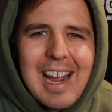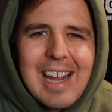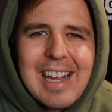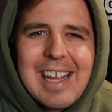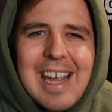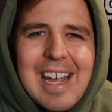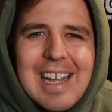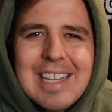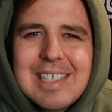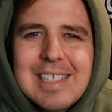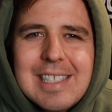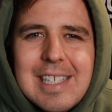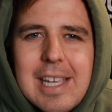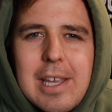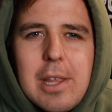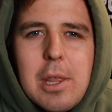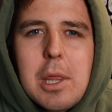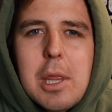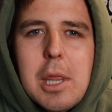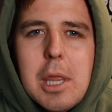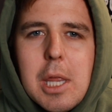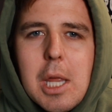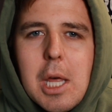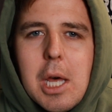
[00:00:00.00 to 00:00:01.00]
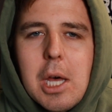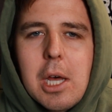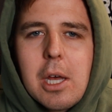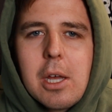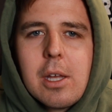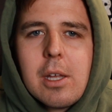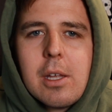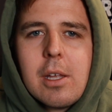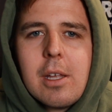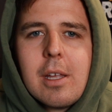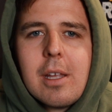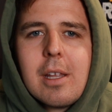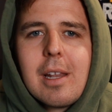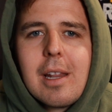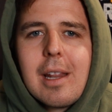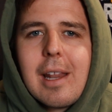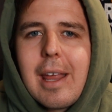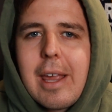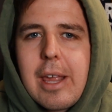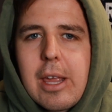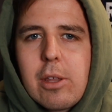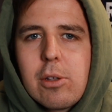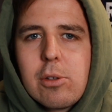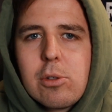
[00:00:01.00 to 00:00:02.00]
I can't say th,
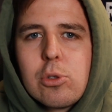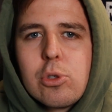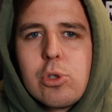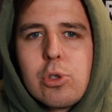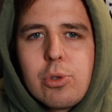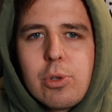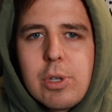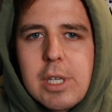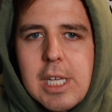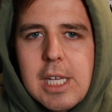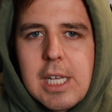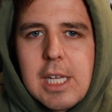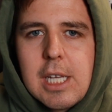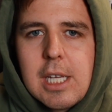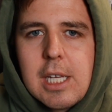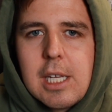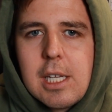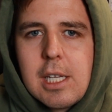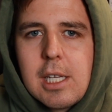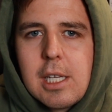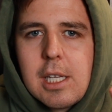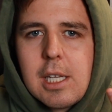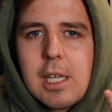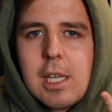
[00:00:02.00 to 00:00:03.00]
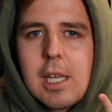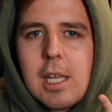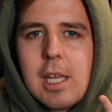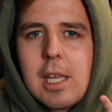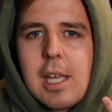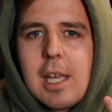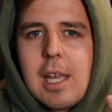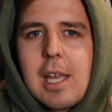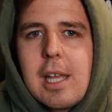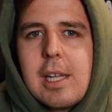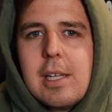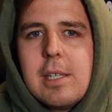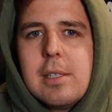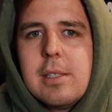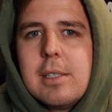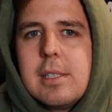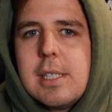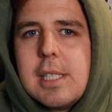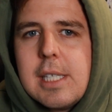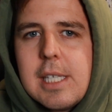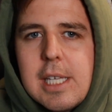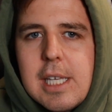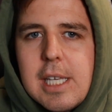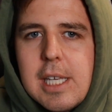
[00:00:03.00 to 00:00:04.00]
like tree and
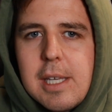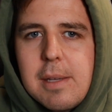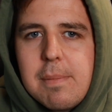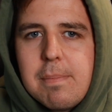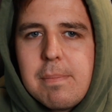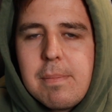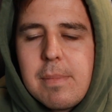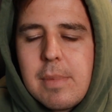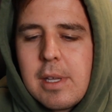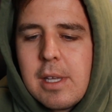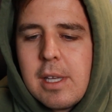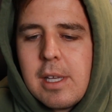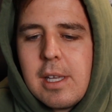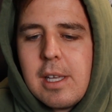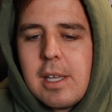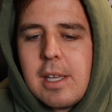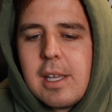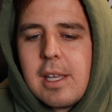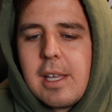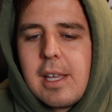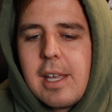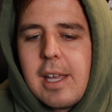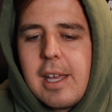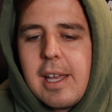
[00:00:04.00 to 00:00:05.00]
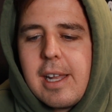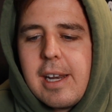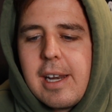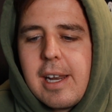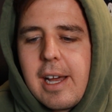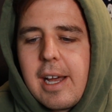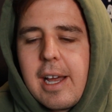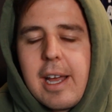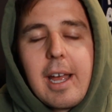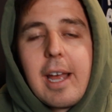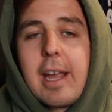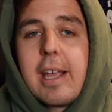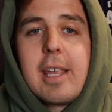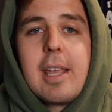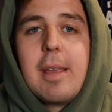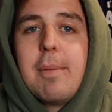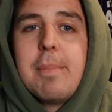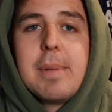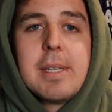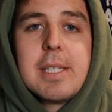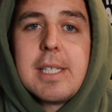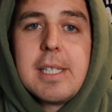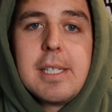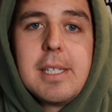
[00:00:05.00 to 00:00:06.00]
team, and I keep
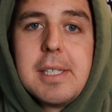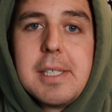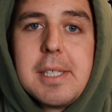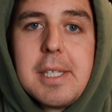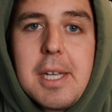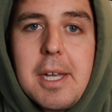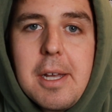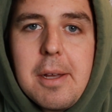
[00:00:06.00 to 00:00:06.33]
messing this